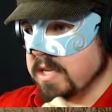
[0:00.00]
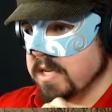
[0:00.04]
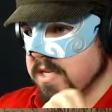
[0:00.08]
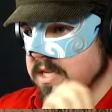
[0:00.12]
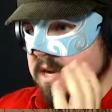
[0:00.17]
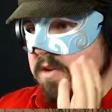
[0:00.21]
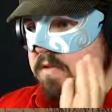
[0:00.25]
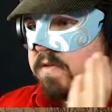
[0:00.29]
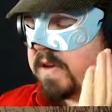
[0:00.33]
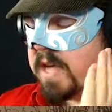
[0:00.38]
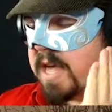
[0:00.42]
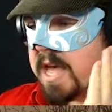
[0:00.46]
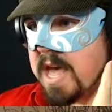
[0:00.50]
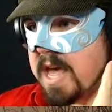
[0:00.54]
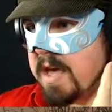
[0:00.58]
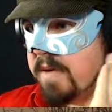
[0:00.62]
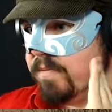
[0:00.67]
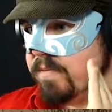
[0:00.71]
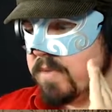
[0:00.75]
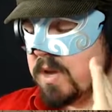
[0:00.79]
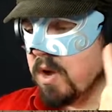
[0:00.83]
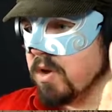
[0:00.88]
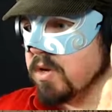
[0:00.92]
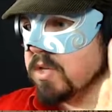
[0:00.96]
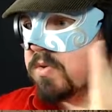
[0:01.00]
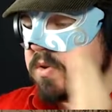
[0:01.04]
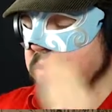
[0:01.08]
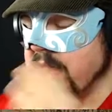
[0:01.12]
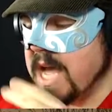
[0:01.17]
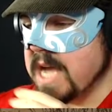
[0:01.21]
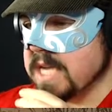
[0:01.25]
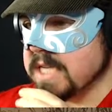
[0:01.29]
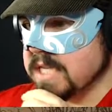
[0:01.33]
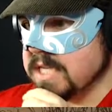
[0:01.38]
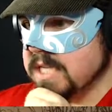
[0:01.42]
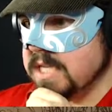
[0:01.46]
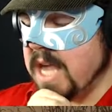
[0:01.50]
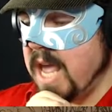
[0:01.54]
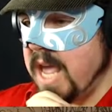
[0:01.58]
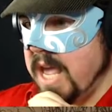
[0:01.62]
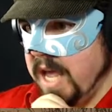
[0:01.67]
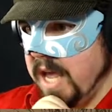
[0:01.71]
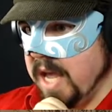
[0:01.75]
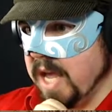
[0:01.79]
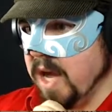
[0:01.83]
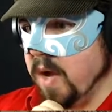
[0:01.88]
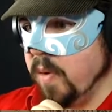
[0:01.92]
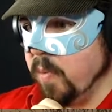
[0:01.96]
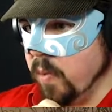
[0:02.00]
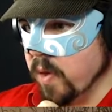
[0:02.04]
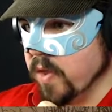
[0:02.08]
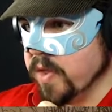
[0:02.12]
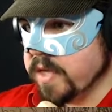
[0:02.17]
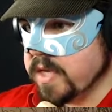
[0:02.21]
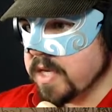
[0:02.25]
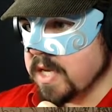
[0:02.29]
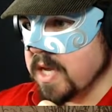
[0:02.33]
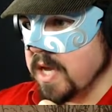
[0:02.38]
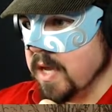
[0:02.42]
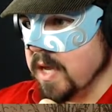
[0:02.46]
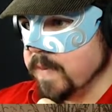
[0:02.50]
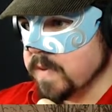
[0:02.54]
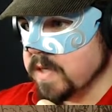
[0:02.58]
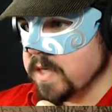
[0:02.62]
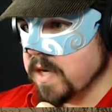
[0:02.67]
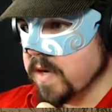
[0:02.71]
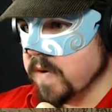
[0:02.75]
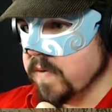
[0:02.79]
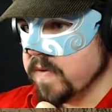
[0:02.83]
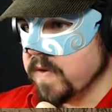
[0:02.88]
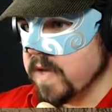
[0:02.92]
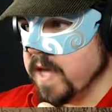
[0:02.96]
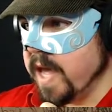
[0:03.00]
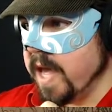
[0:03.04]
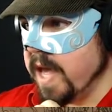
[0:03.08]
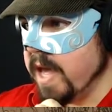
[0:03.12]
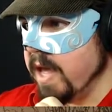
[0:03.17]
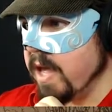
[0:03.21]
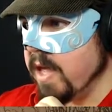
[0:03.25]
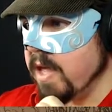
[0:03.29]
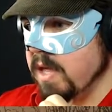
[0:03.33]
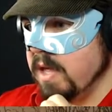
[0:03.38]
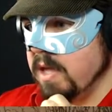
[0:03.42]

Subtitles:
Self-care goes without saying, I want to keep self-care.